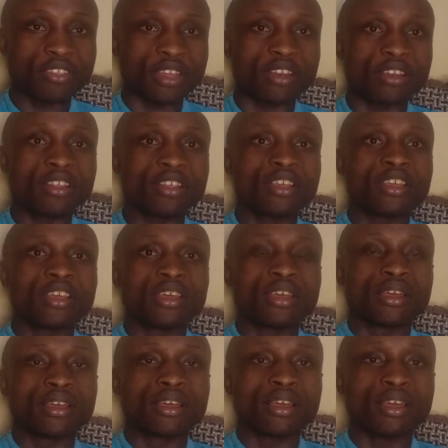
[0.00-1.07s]
that
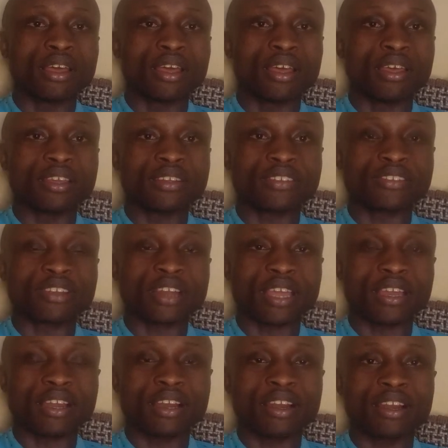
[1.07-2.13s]
uh, it's
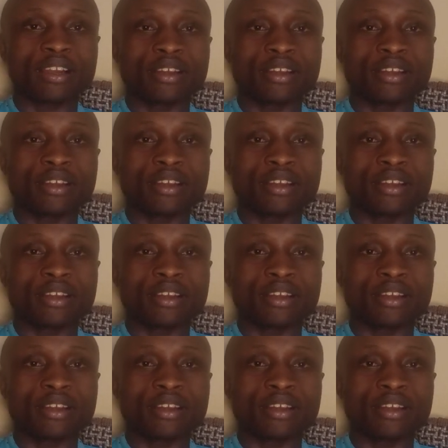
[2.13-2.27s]
like